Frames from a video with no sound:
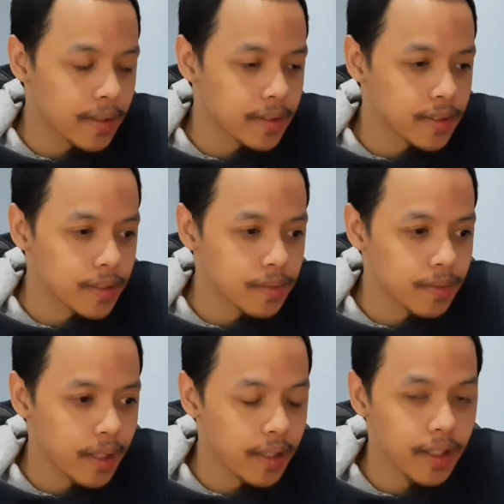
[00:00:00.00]
So,
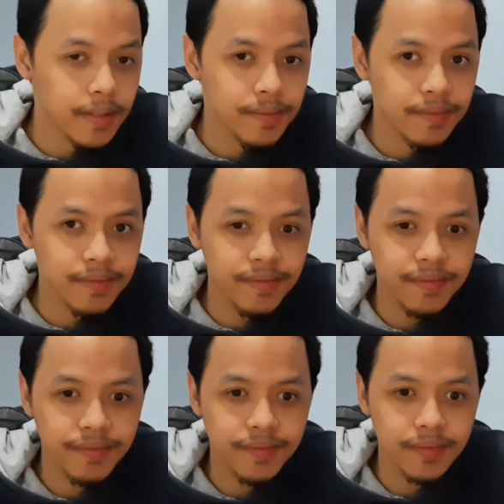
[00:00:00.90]
and then
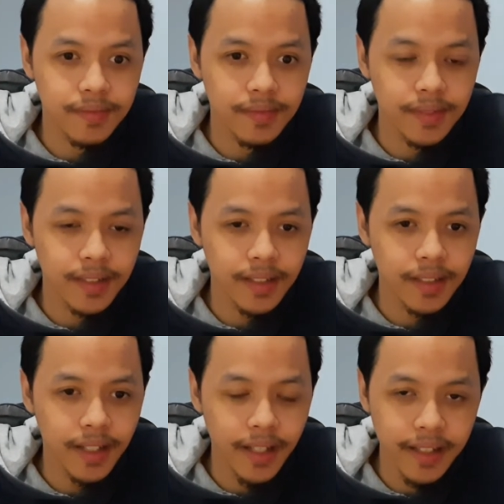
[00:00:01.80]

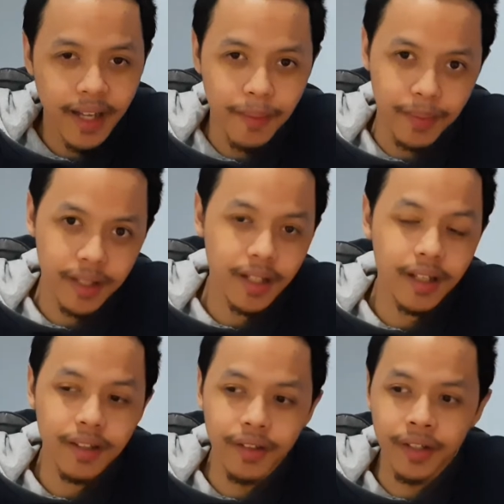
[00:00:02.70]
it happened,
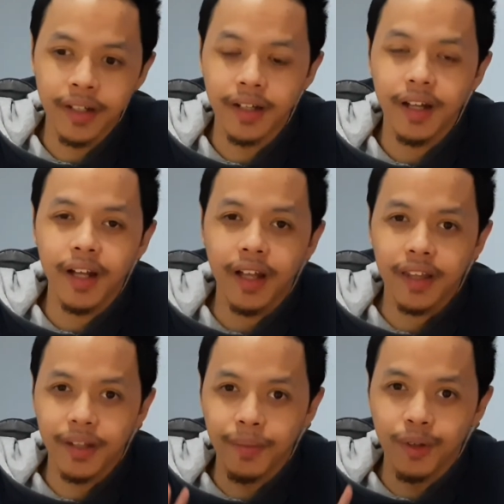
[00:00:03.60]
the
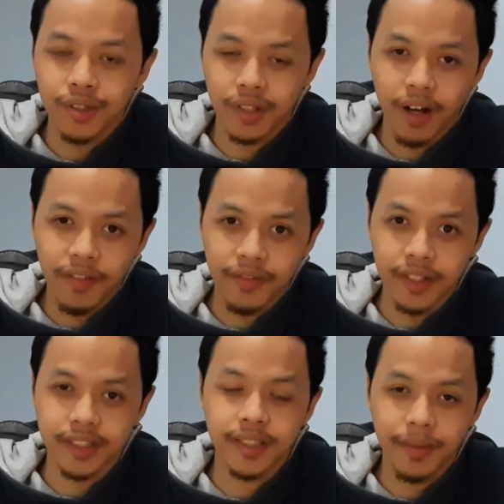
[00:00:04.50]
most
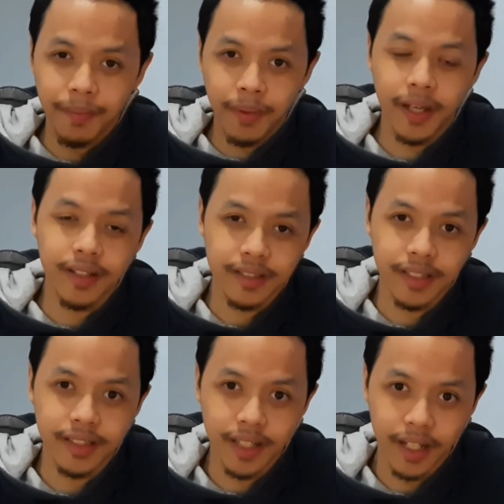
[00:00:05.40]
obvious
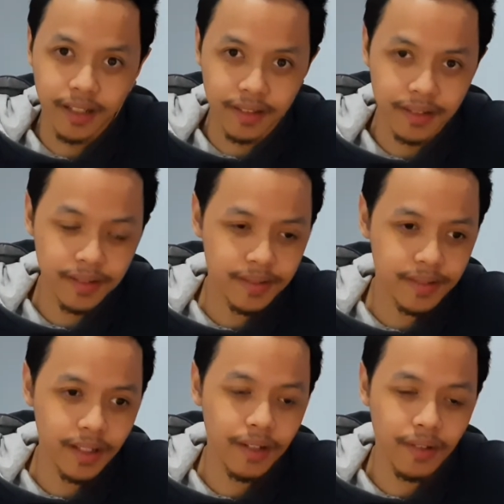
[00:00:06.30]
penalty tackle
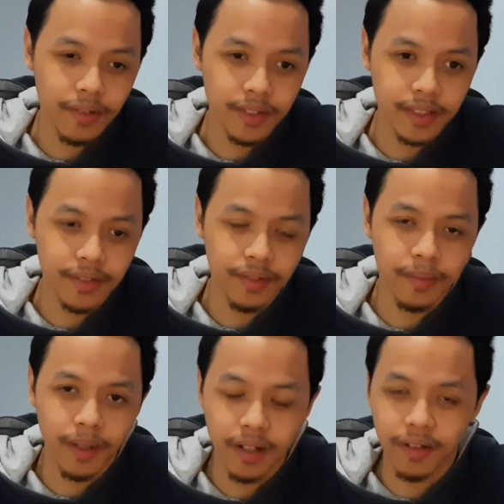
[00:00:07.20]
I've ever seen from
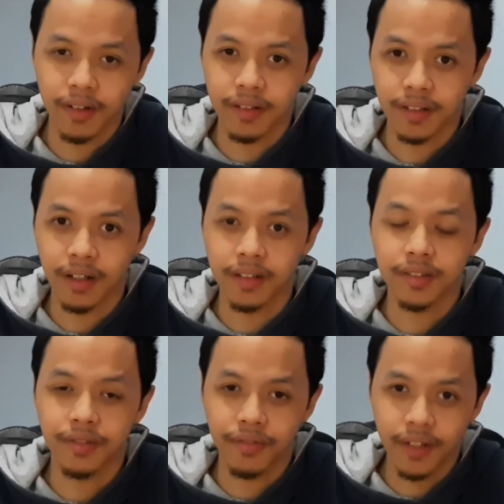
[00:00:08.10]
Martin Odegaard
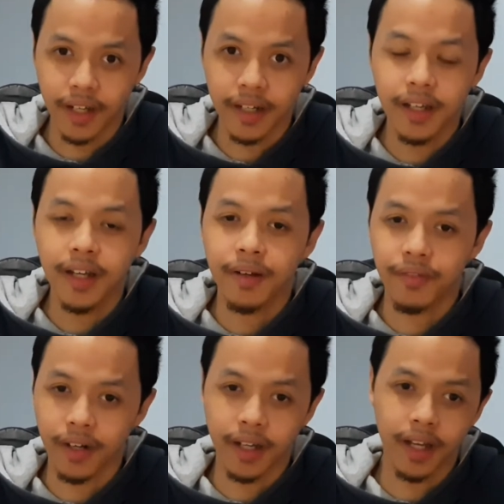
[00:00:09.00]
to Fred.
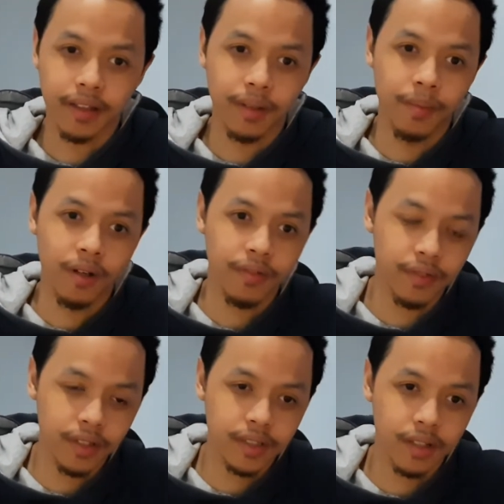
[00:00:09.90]
Fred had the ball first.